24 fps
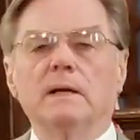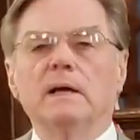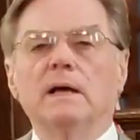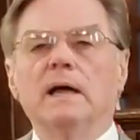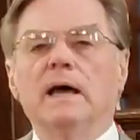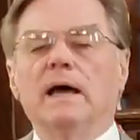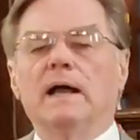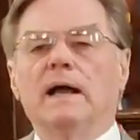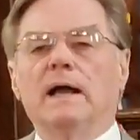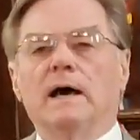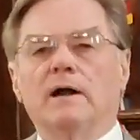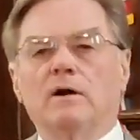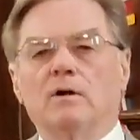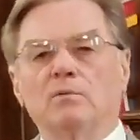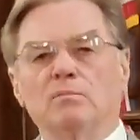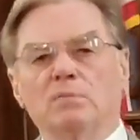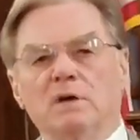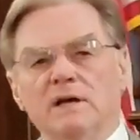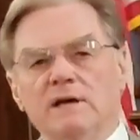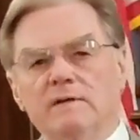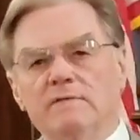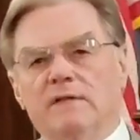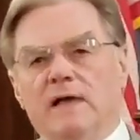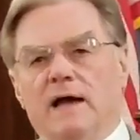And I don't
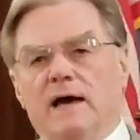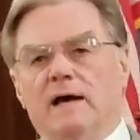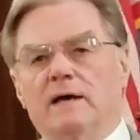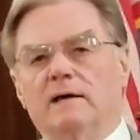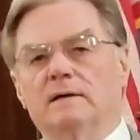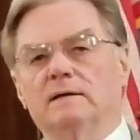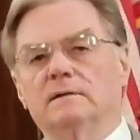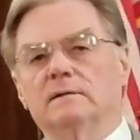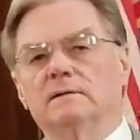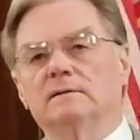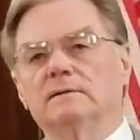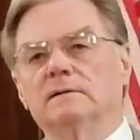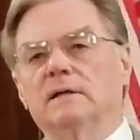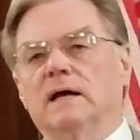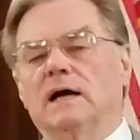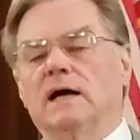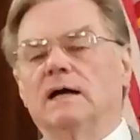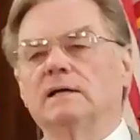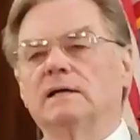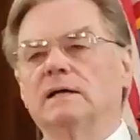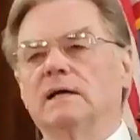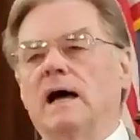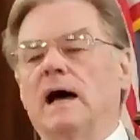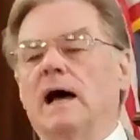believe that.
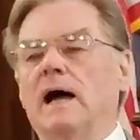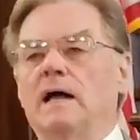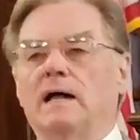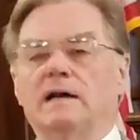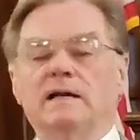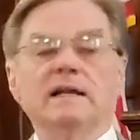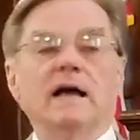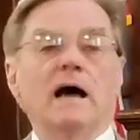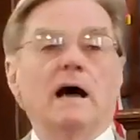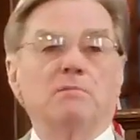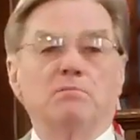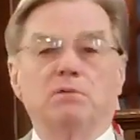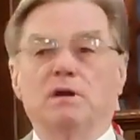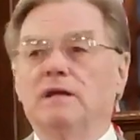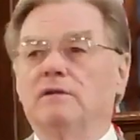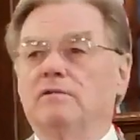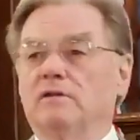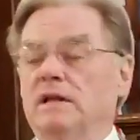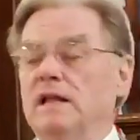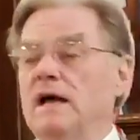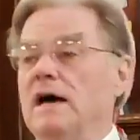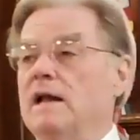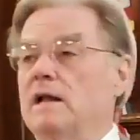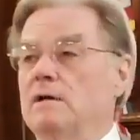I, now, I believe a
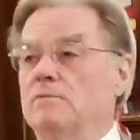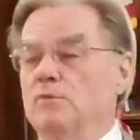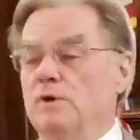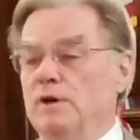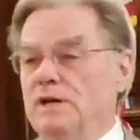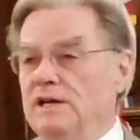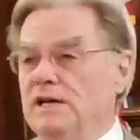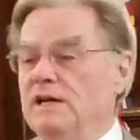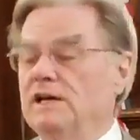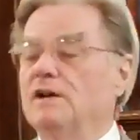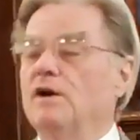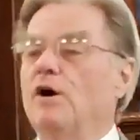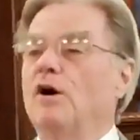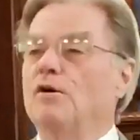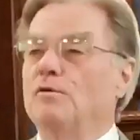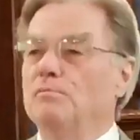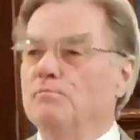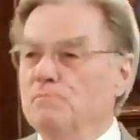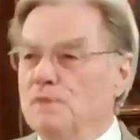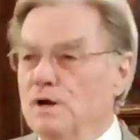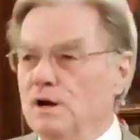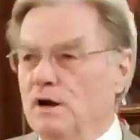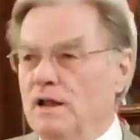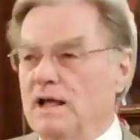lot of them we get are
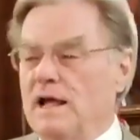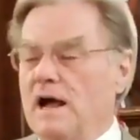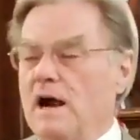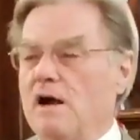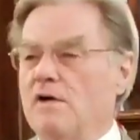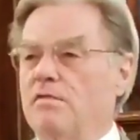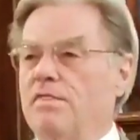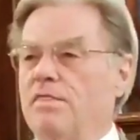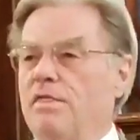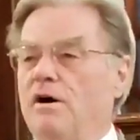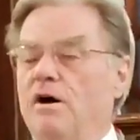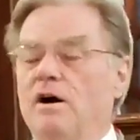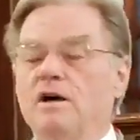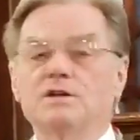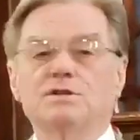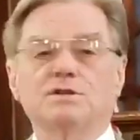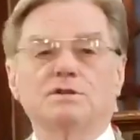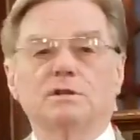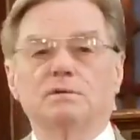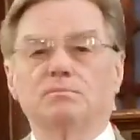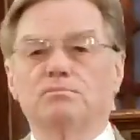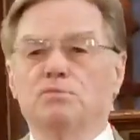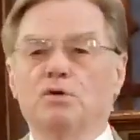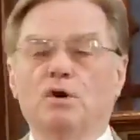merely our thoughts
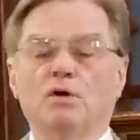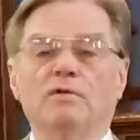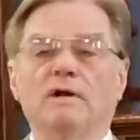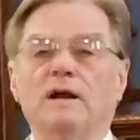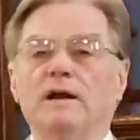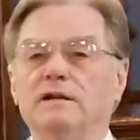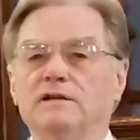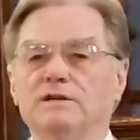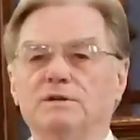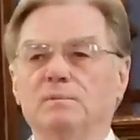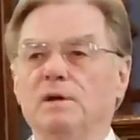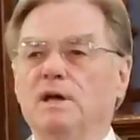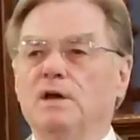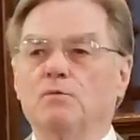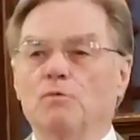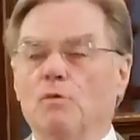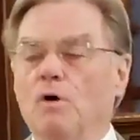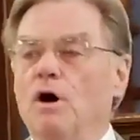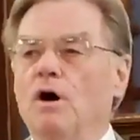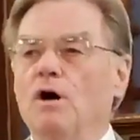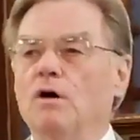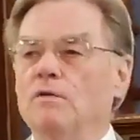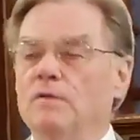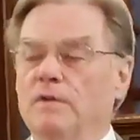that proven to be
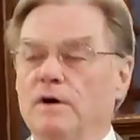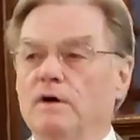wrong.